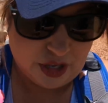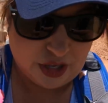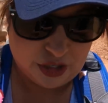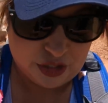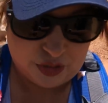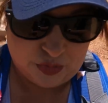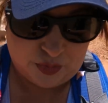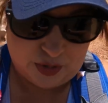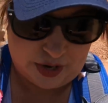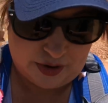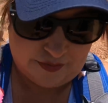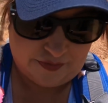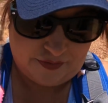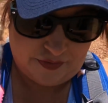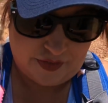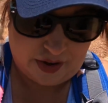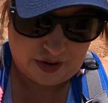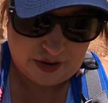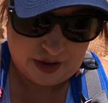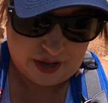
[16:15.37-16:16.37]
so we are
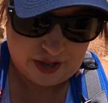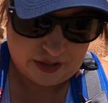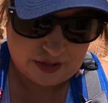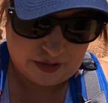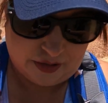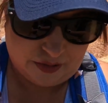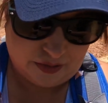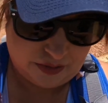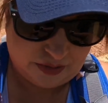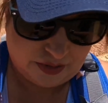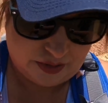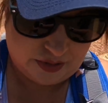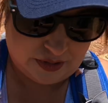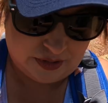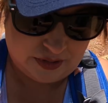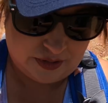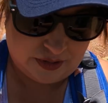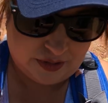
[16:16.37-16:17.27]
very close.